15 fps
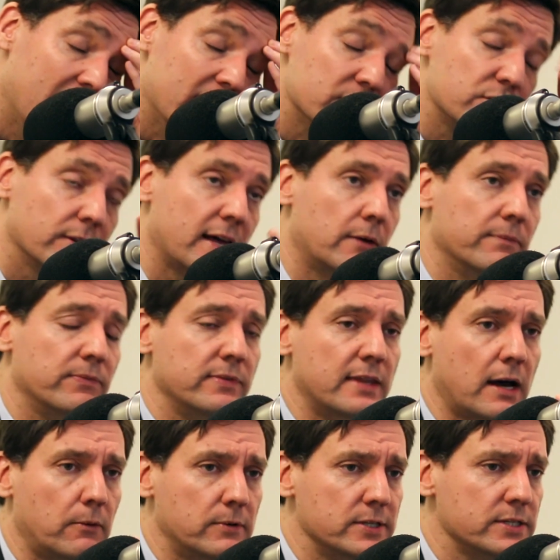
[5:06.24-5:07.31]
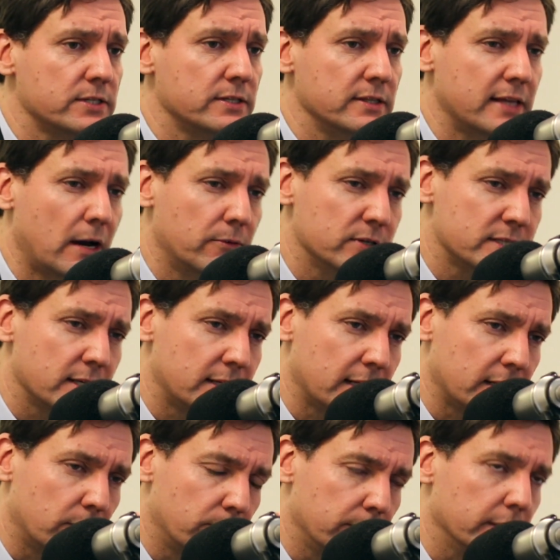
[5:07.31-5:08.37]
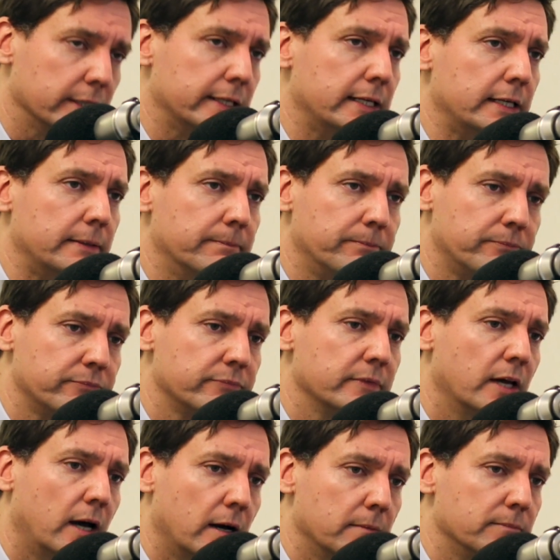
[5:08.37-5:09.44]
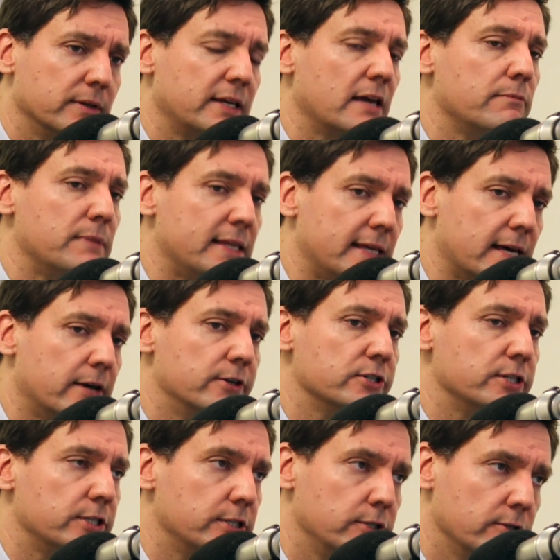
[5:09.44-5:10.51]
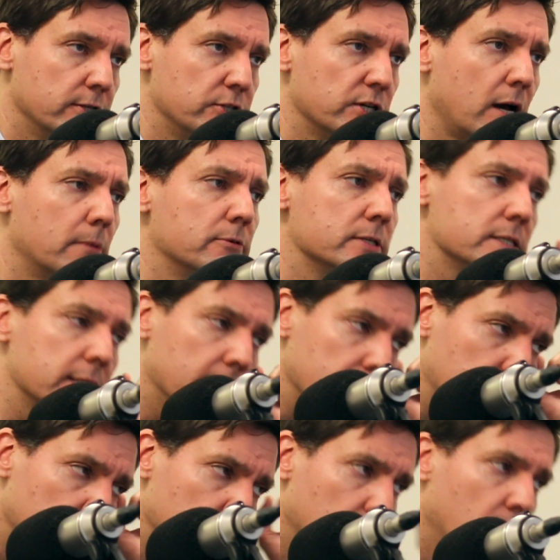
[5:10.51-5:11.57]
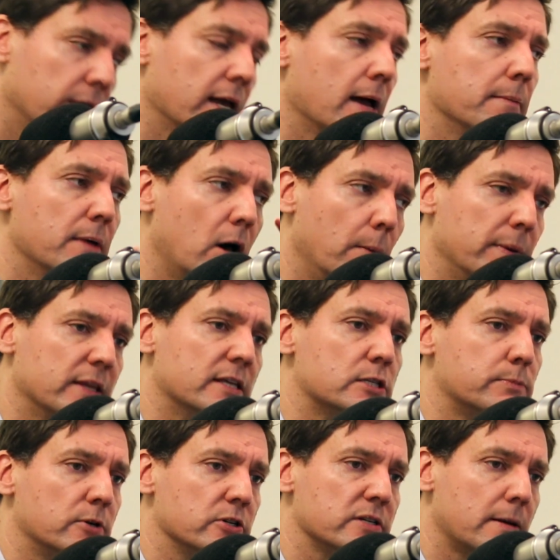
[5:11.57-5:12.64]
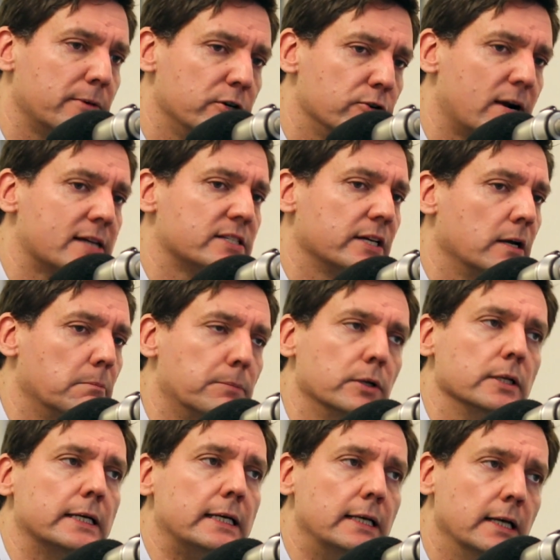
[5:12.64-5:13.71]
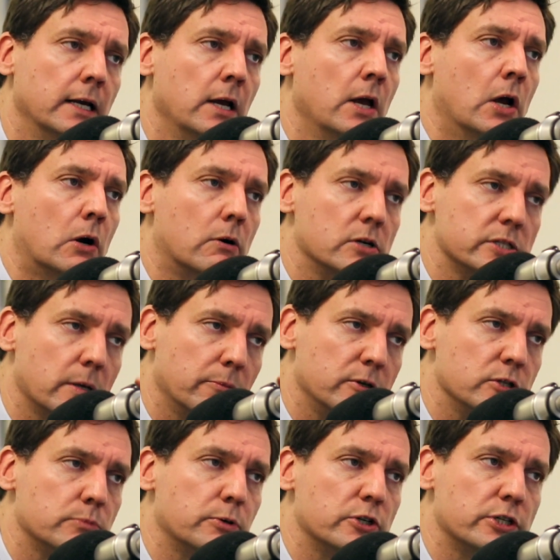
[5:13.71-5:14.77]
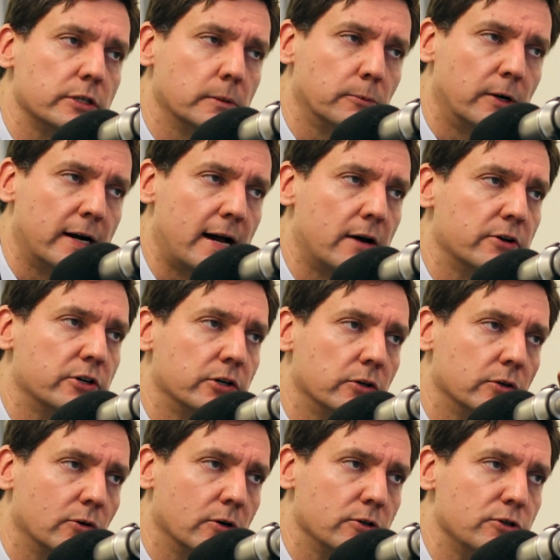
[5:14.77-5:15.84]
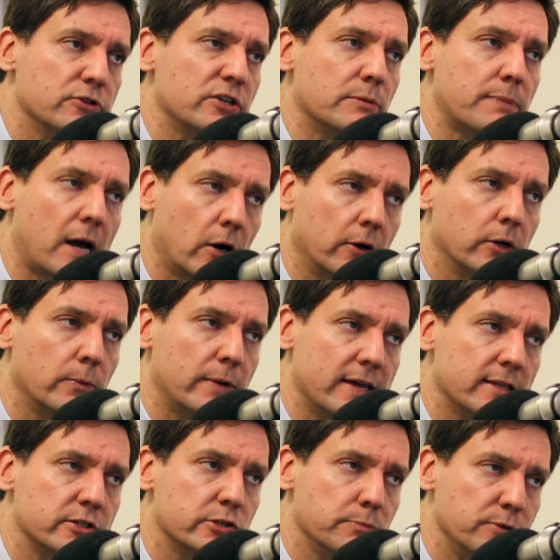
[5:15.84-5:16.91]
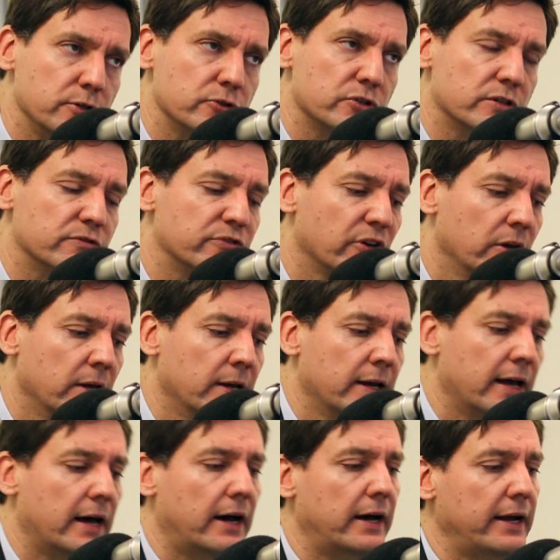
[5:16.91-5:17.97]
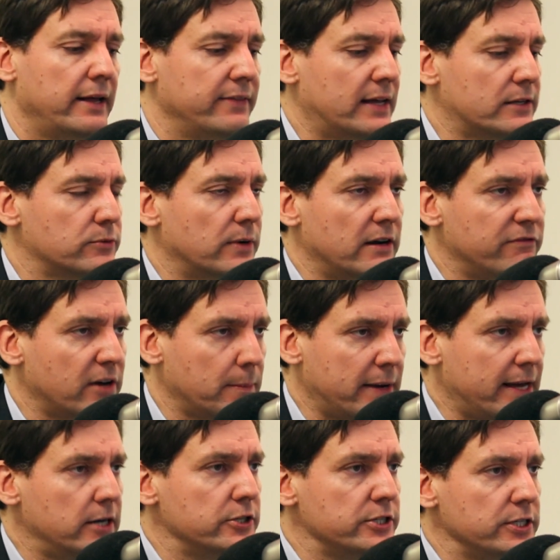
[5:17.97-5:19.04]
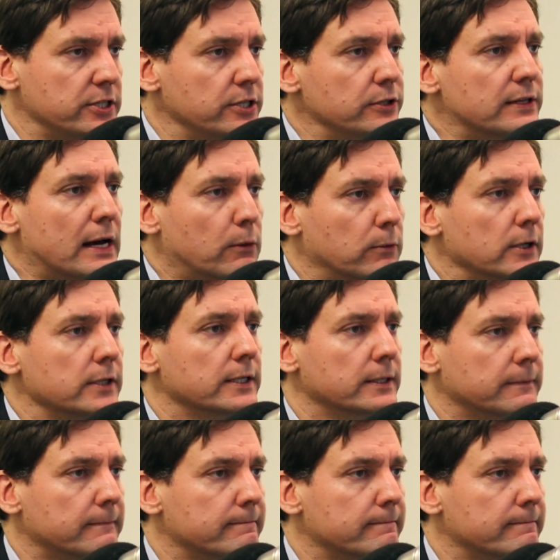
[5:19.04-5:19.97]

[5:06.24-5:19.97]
And so that was the thing that really gave me the energy to do the job, was like, okay, I'm helping this person. I'm addressing a bully or someone who's pushing them around or using power in a way that's abusive. And that's where I found my energy to do that work.